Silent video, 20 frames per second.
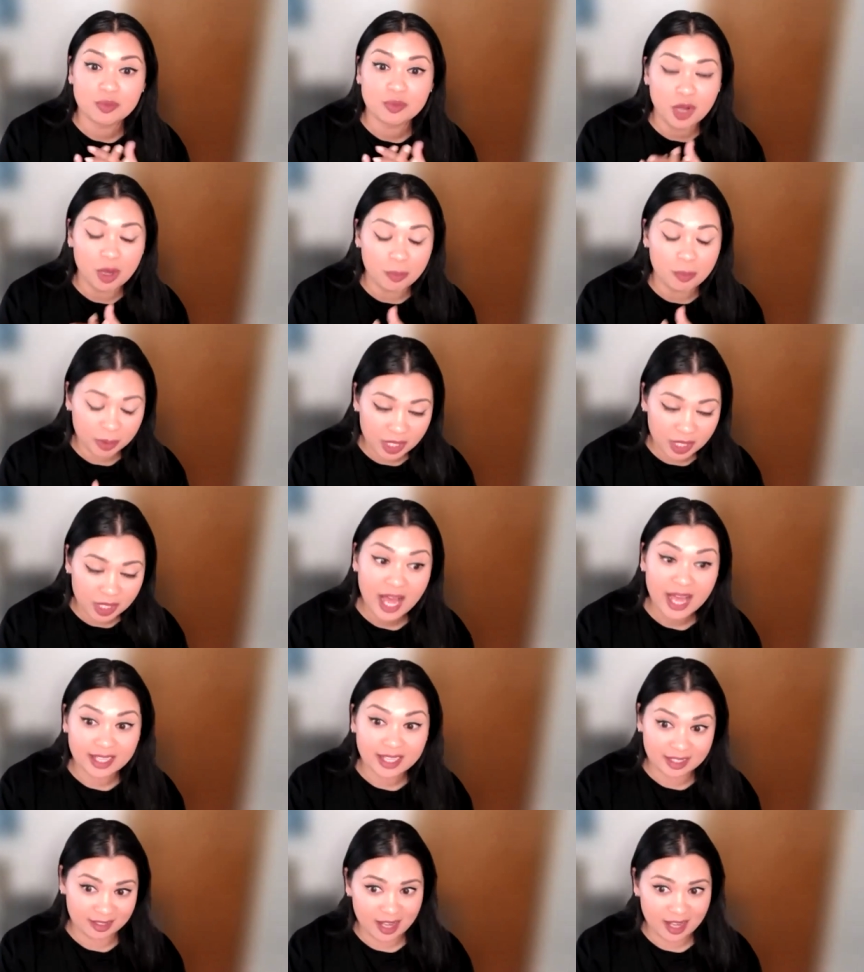apply
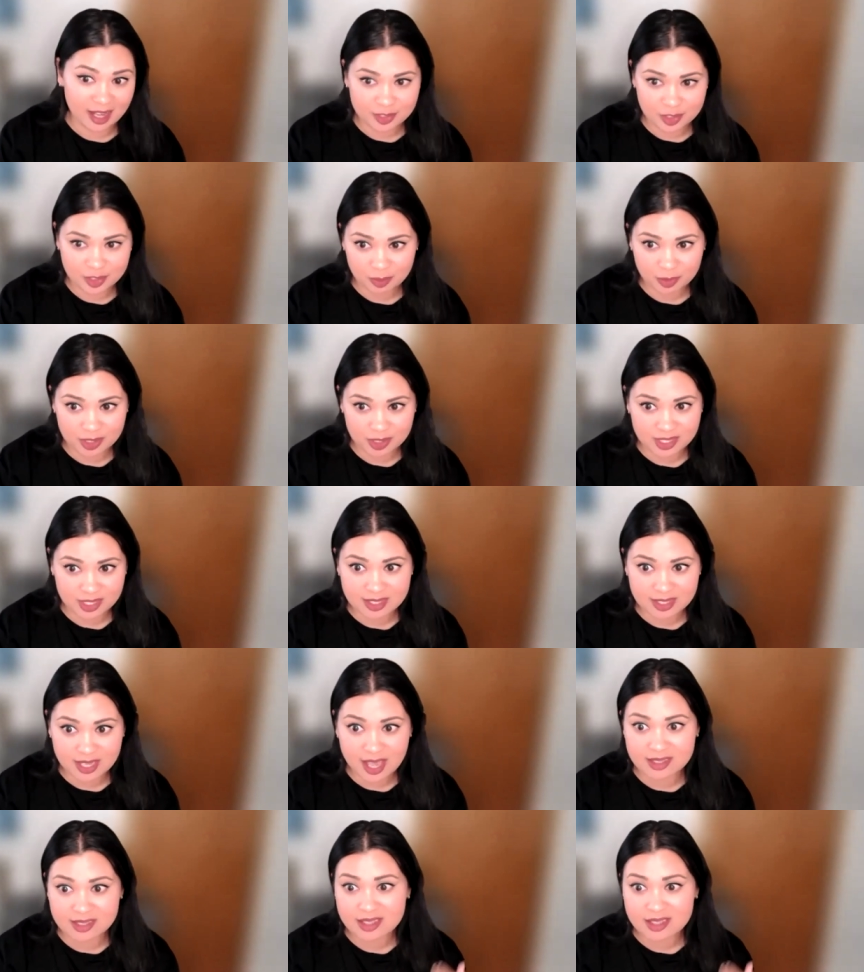in customer
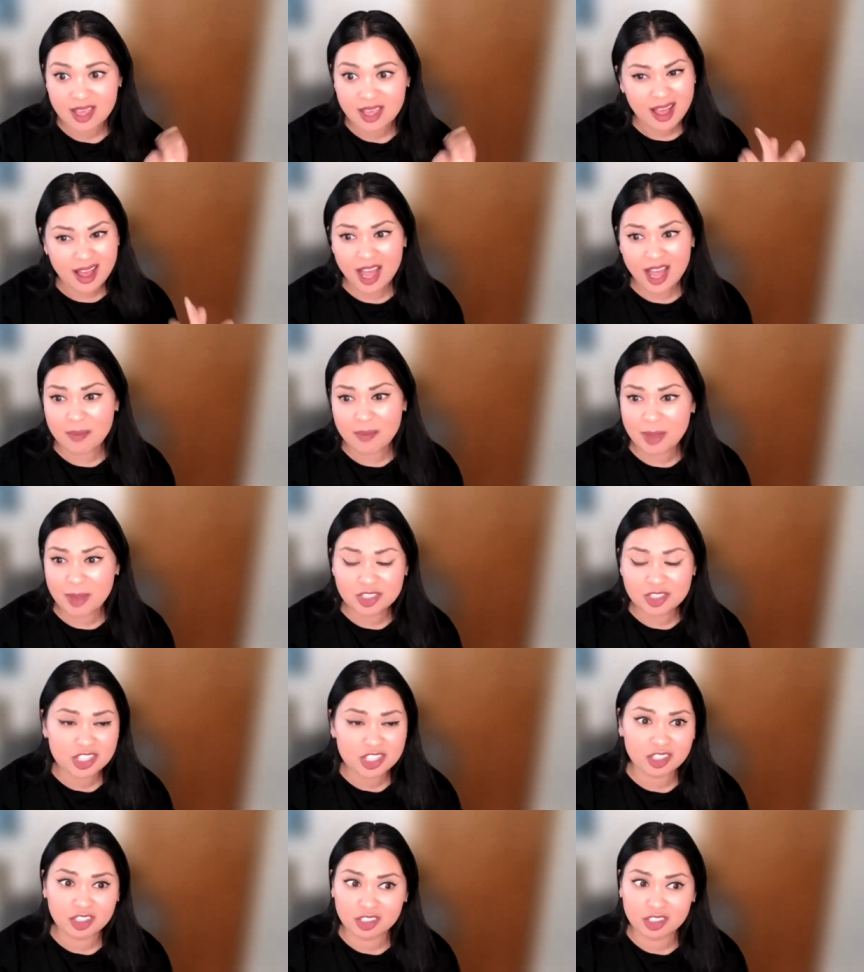success. I
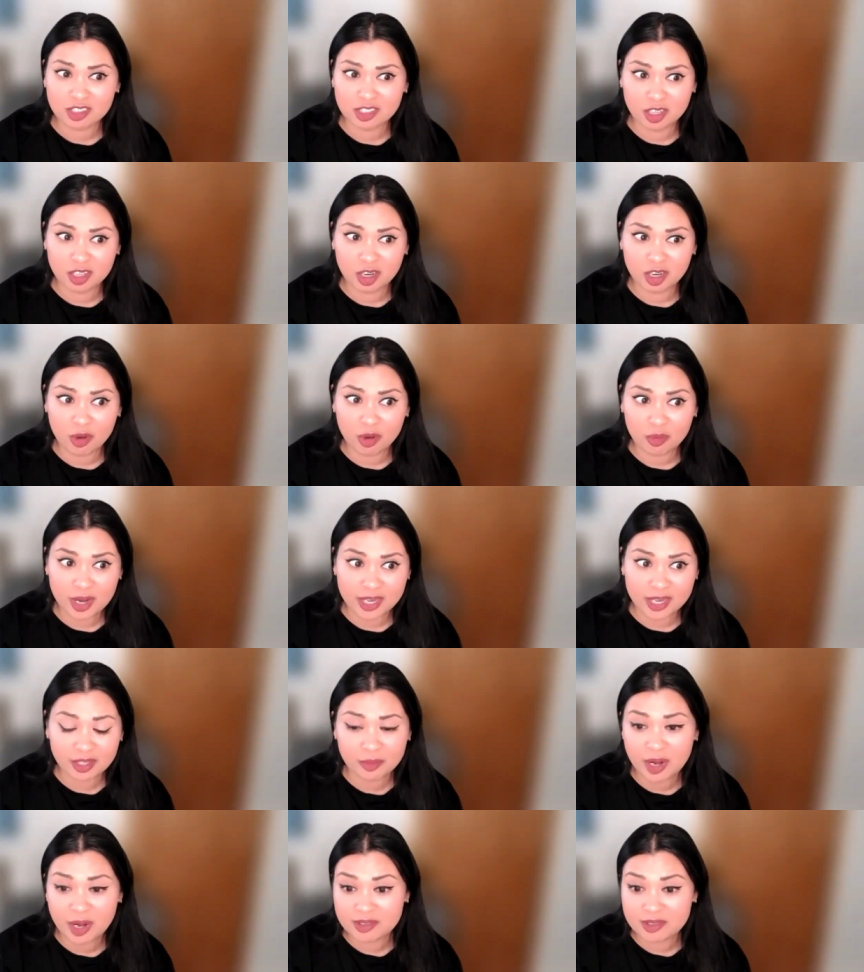mentioned it earlier
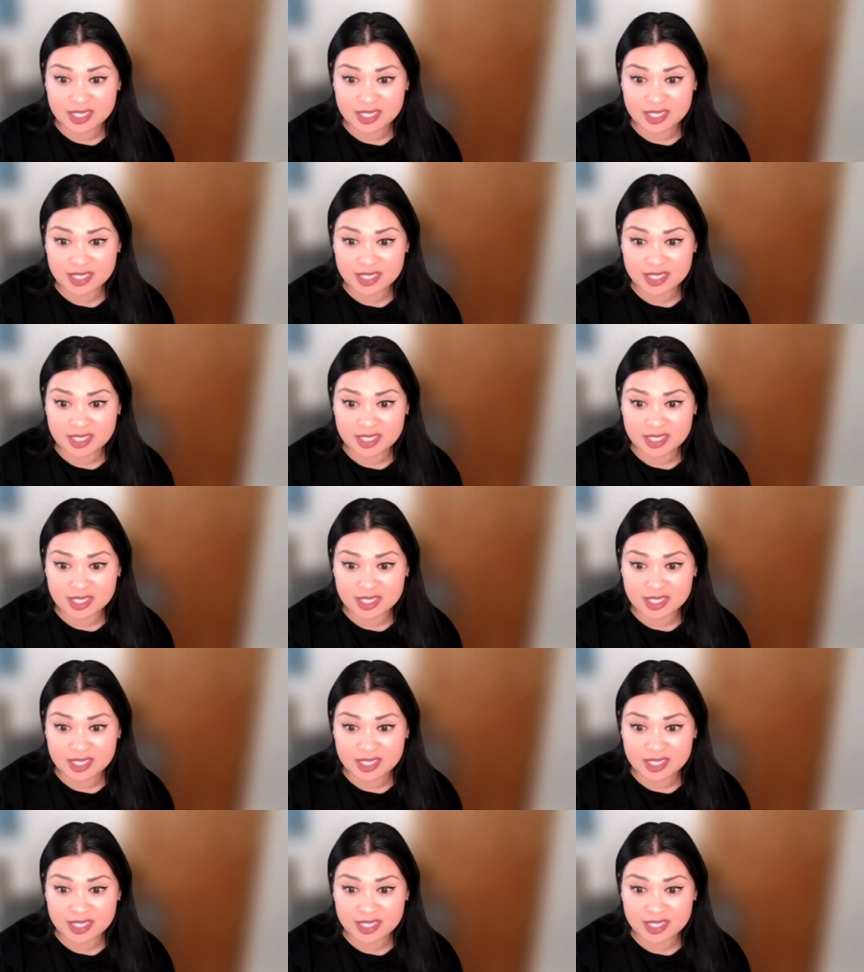already around